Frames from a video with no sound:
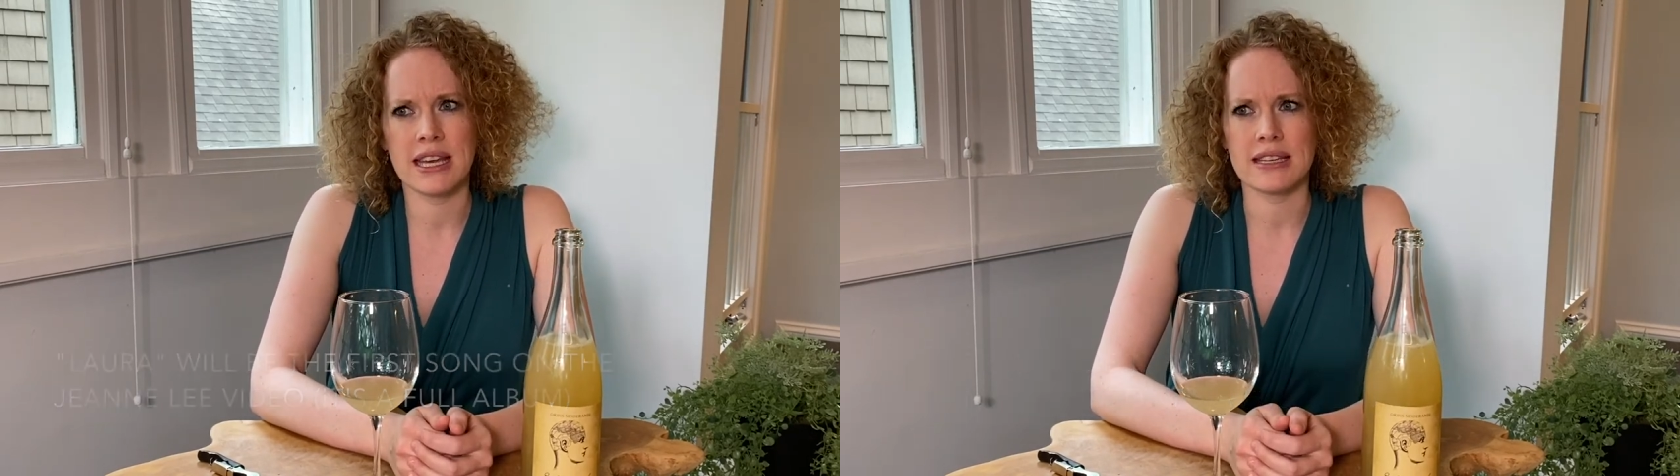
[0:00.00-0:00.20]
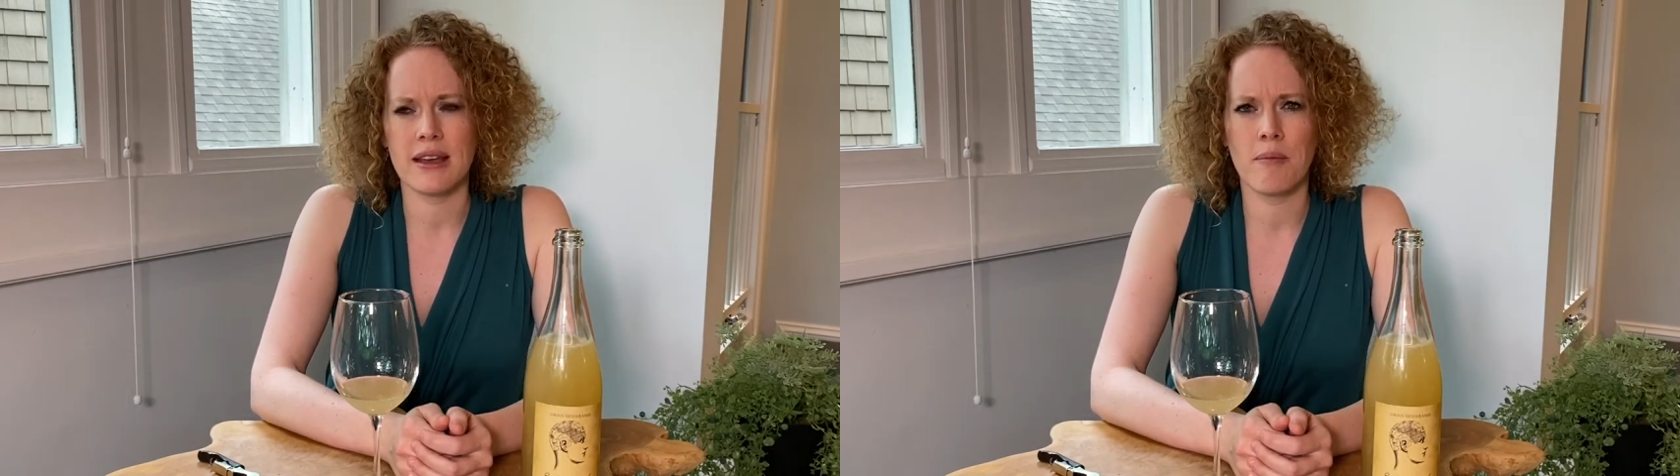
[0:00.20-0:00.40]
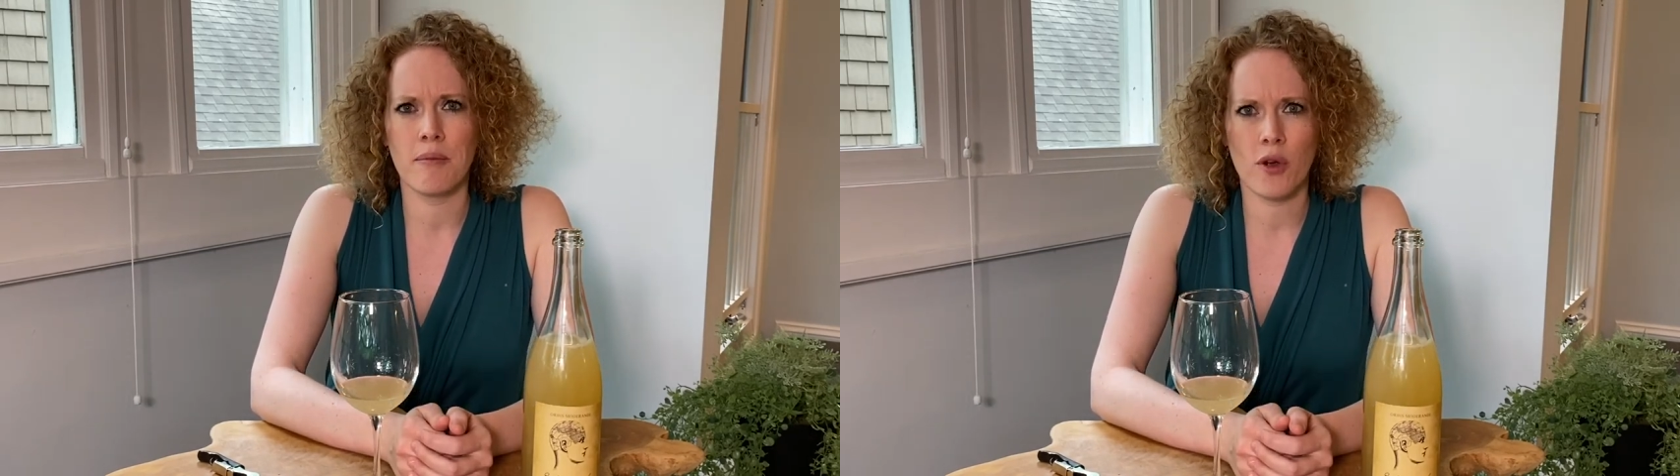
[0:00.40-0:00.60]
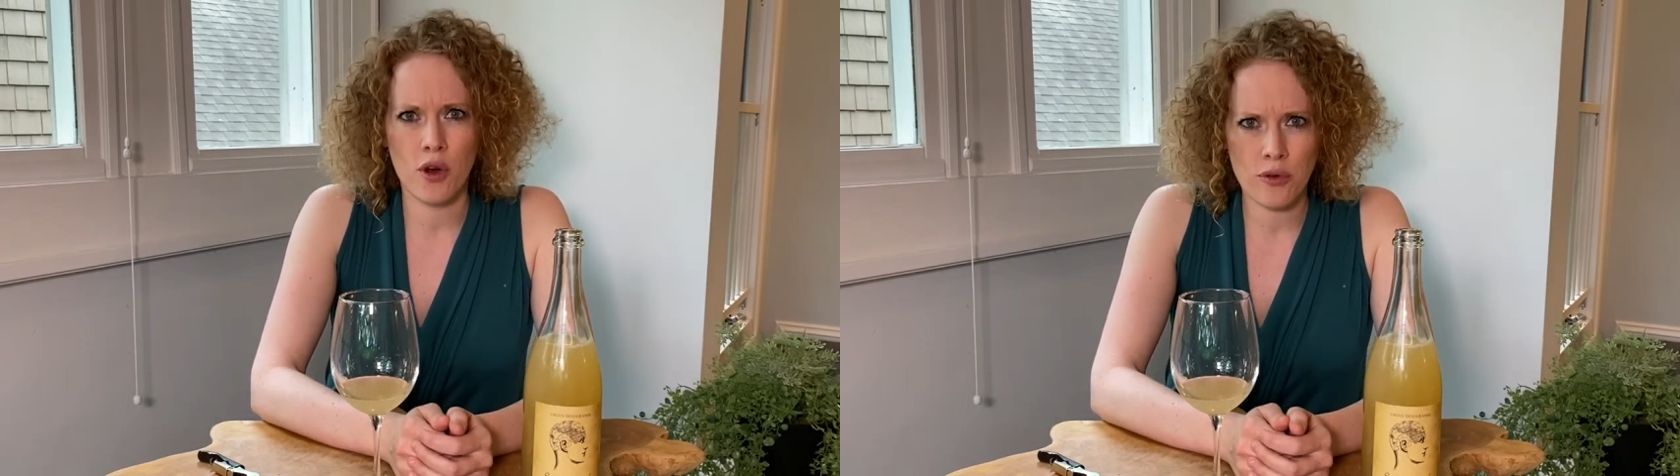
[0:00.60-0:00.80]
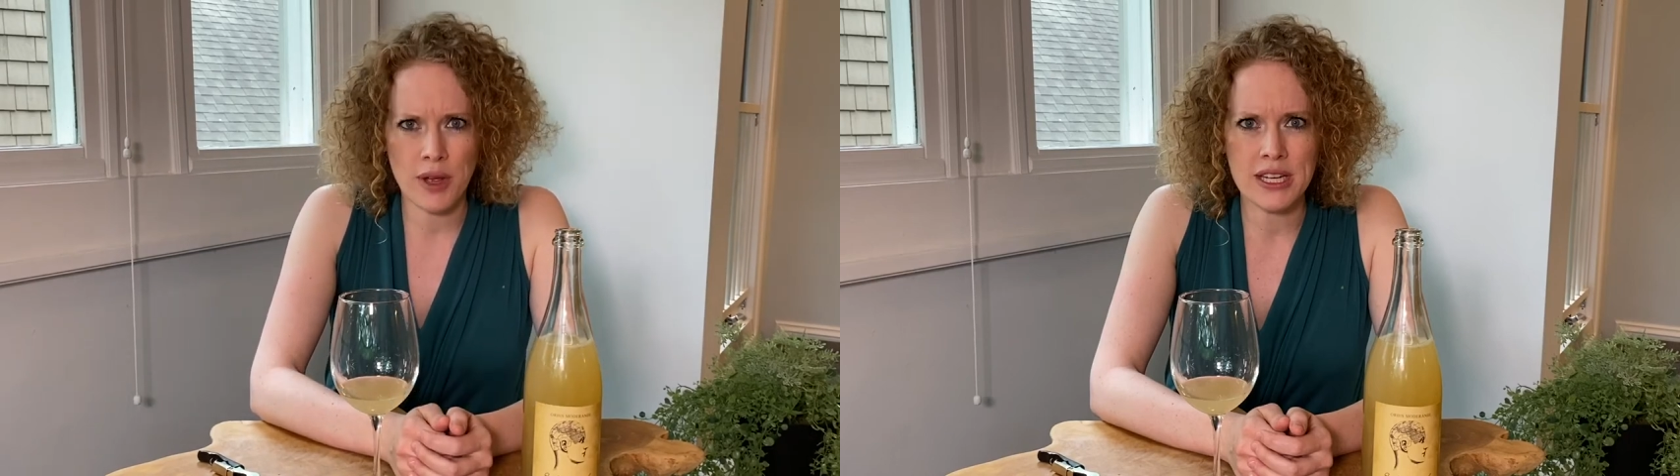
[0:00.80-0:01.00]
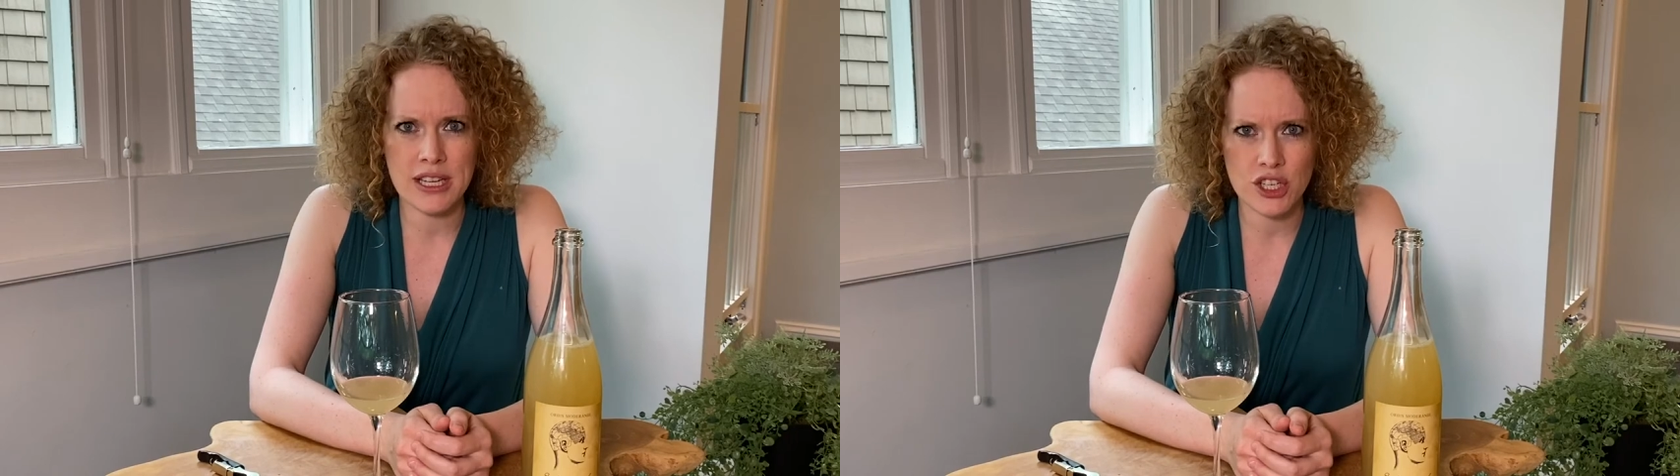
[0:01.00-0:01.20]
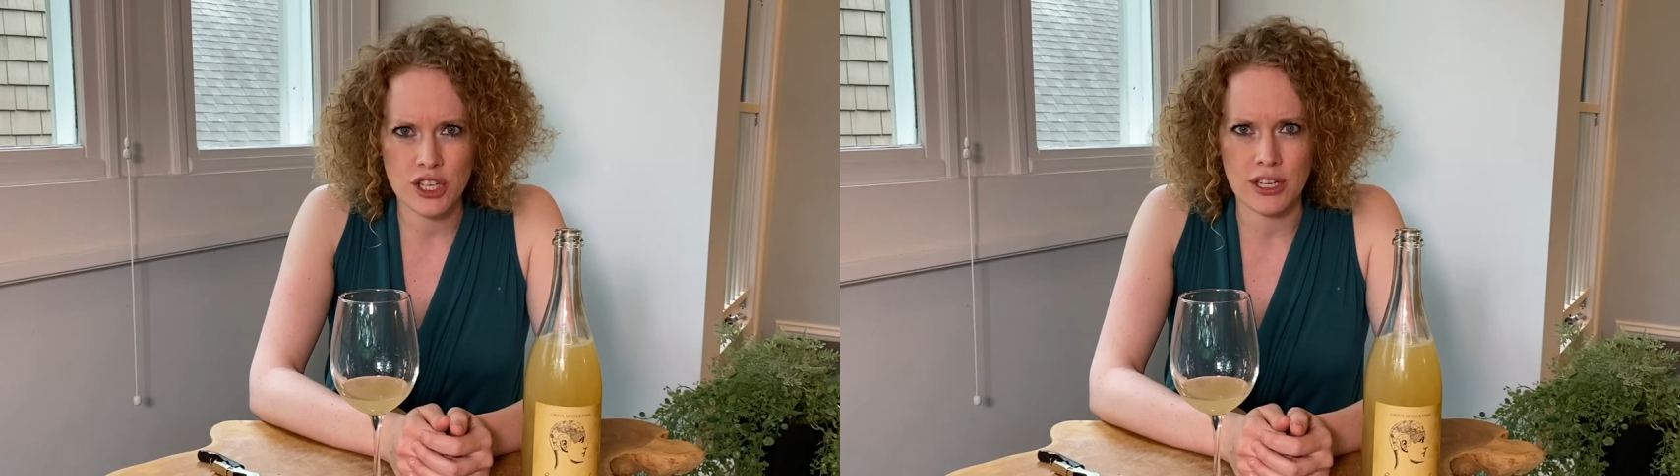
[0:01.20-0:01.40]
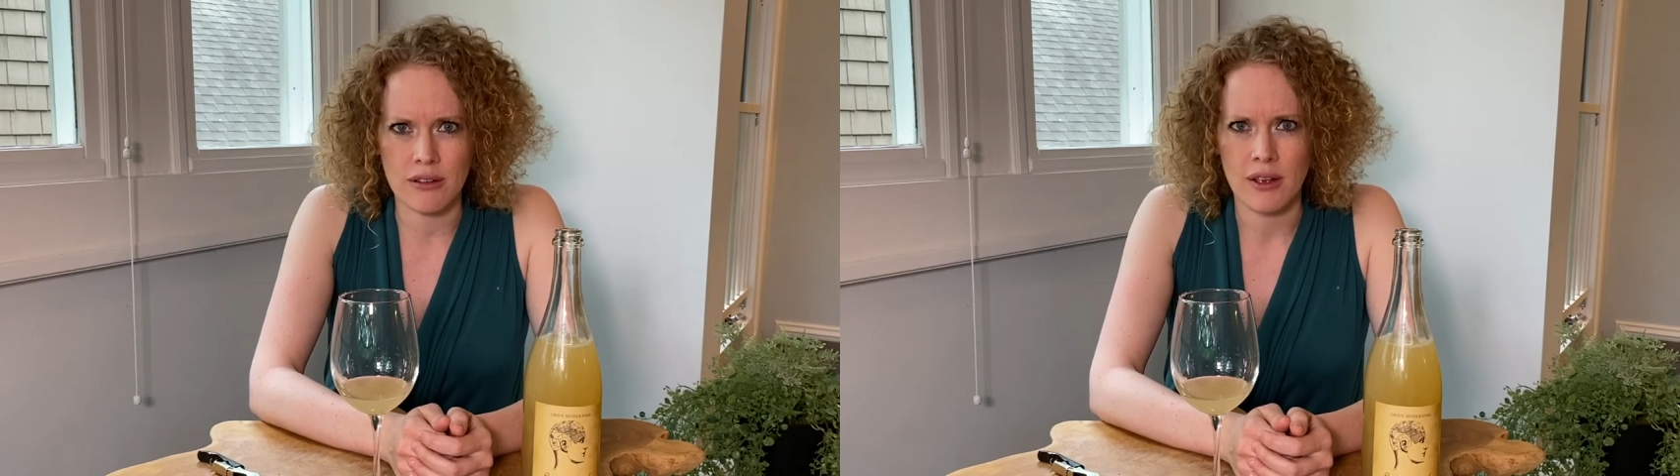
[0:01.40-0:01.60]
it. Her
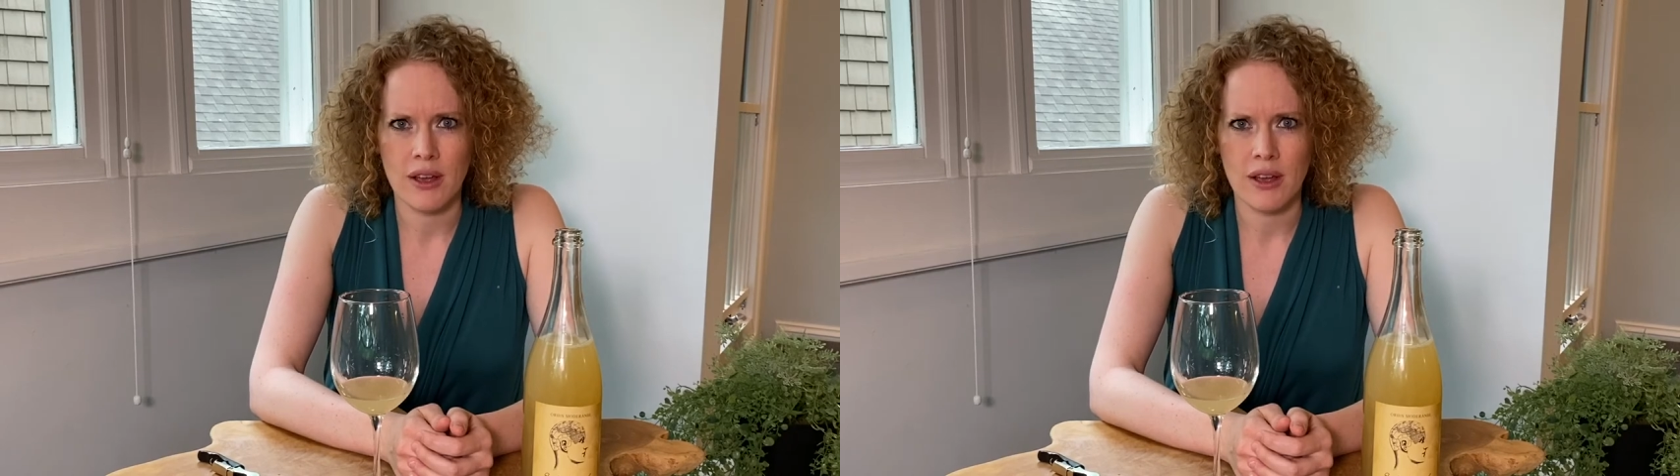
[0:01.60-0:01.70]
rendition